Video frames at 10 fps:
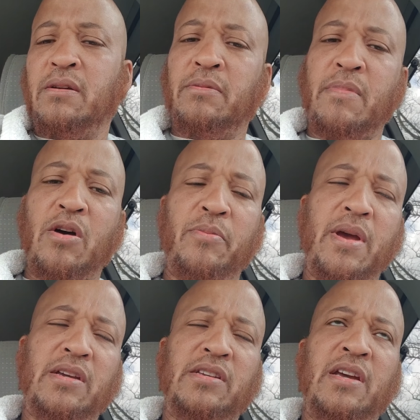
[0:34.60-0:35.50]
Malcolm
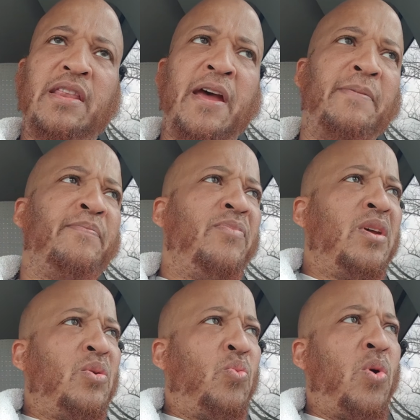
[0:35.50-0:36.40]
X said that
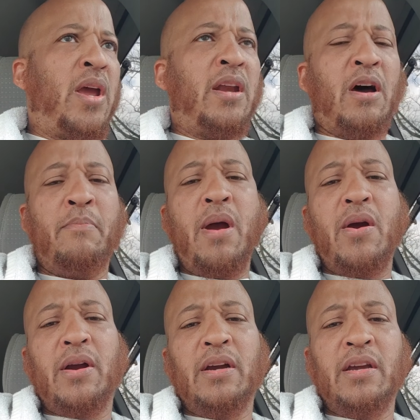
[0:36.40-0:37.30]
when
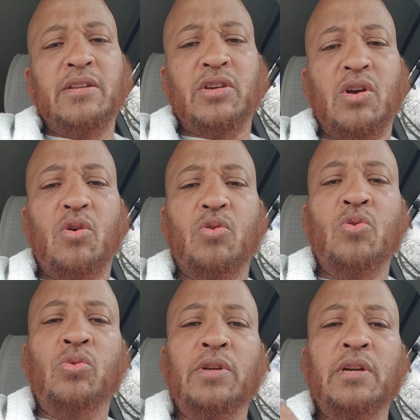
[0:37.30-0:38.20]
America gets a
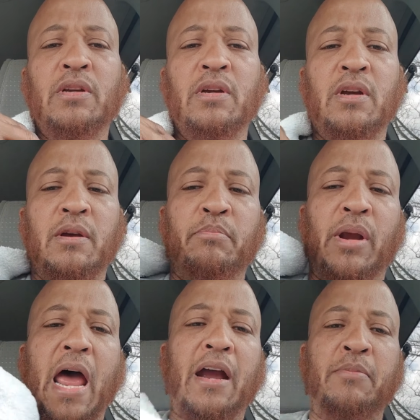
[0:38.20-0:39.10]
cold,
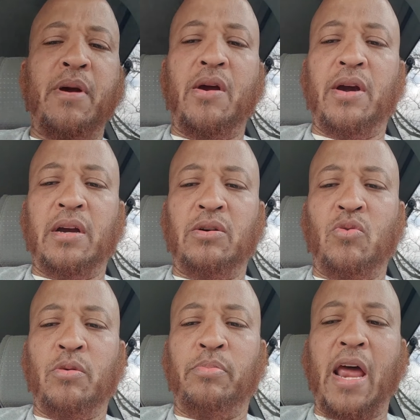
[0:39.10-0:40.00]
Black America
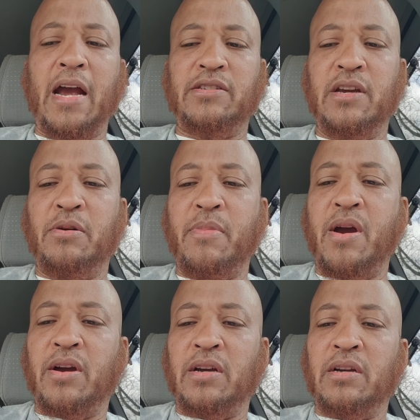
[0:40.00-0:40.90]
or blacks in
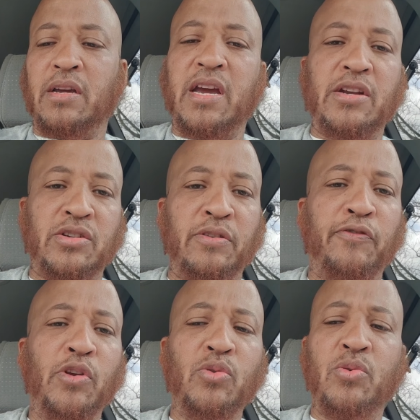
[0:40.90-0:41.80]
America catch the
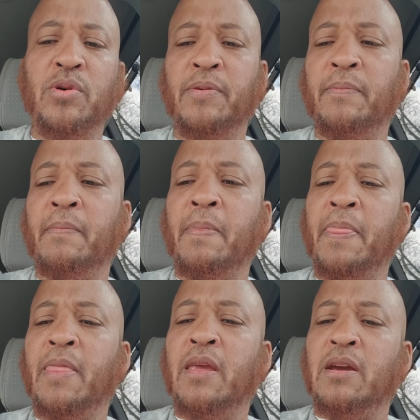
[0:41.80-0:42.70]
flu.
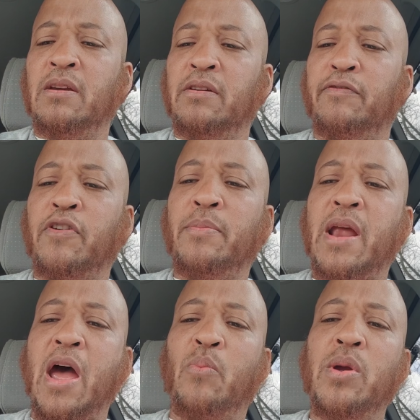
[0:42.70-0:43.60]
From
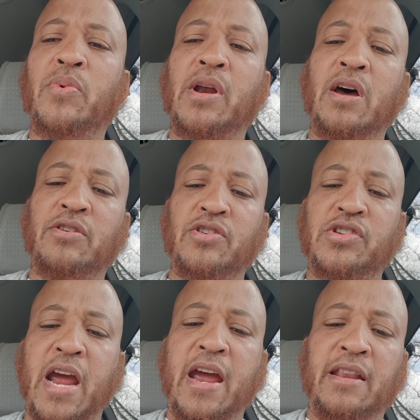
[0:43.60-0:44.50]
that, we would
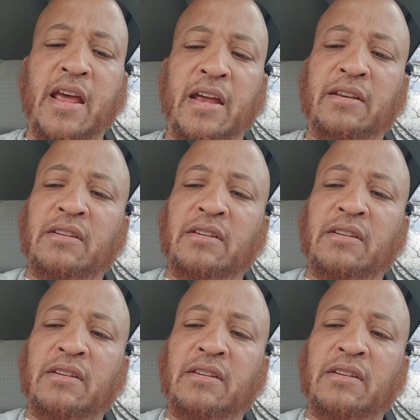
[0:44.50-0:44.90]
understand that